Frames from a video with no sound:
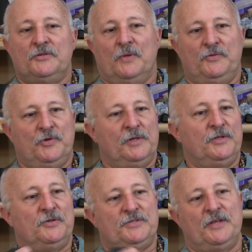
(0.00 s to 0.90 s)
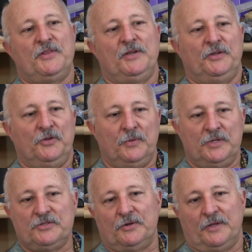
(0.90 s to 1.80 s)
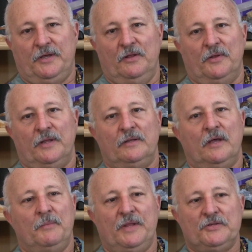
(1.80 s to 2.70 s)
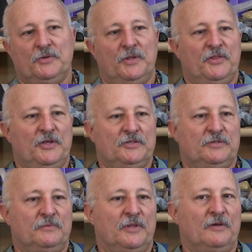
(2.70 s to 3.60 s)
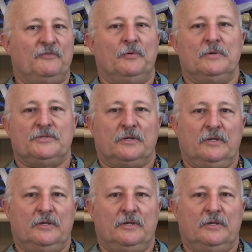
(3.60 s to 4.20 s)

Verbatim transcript: so I tried to use that thing to do it and it started killing it. I mean, that's all that thing's there for is to